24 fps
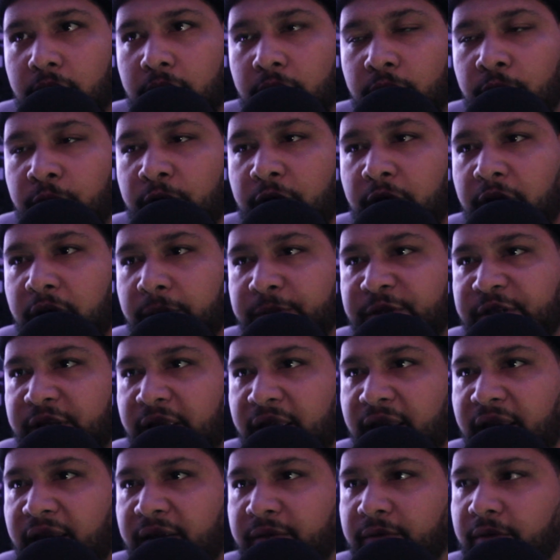You know what I'm
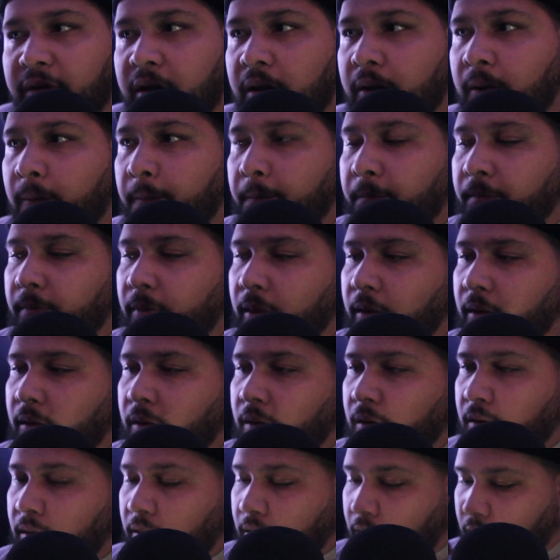saying?
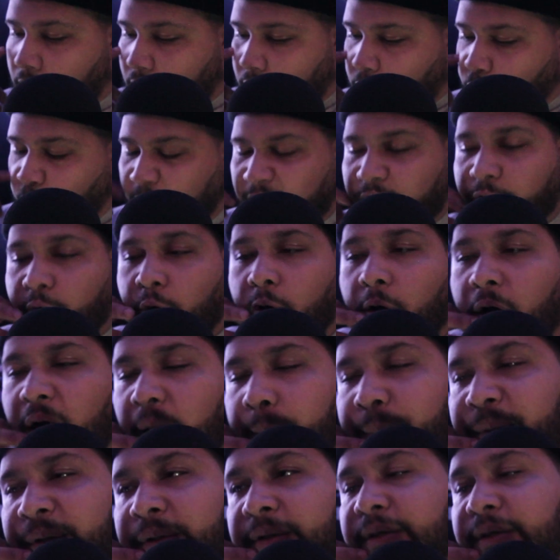We grow up in